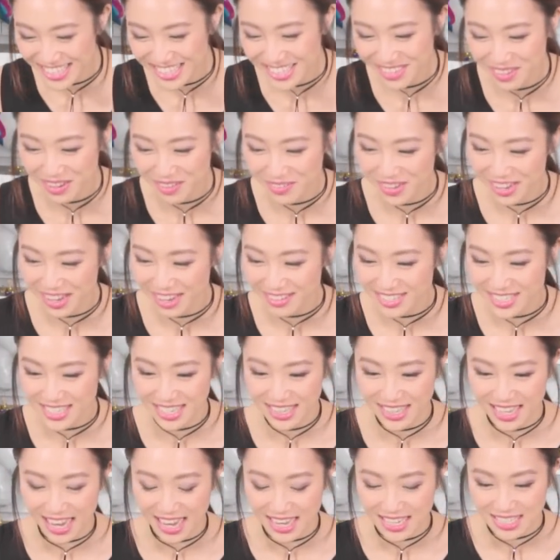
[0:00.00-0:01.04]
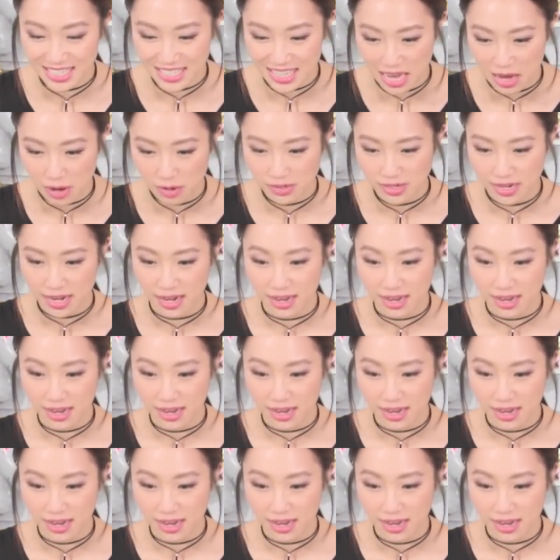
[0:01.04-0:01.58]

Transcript: and some of you have said that I sound